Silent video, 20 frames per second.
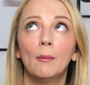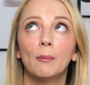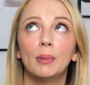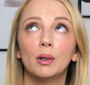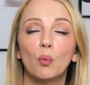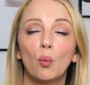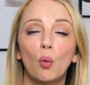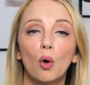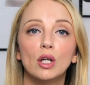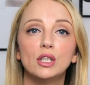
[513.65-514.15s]

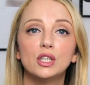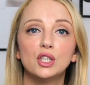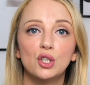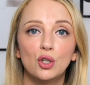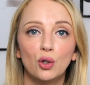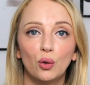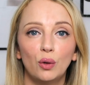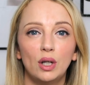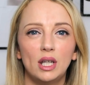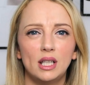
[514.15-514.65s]
But what to
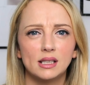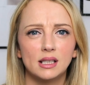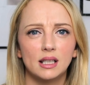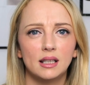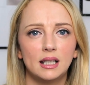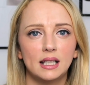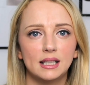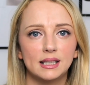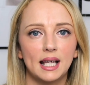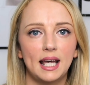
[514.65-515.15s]
know is
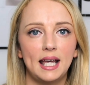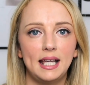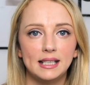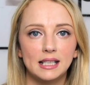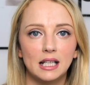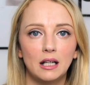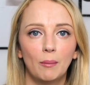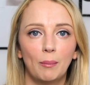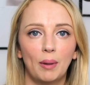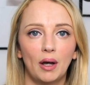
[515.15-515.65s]
that this
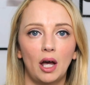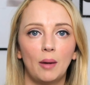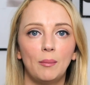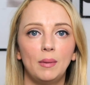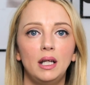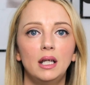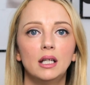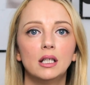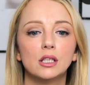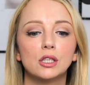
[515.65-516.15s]
isn't
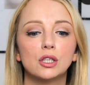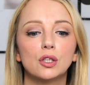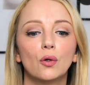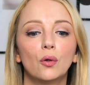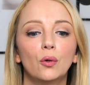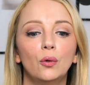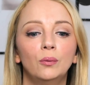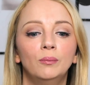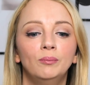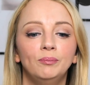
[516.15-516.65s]
permanent.
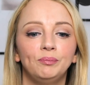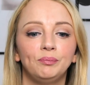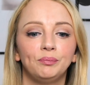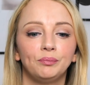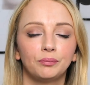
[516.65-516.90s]
So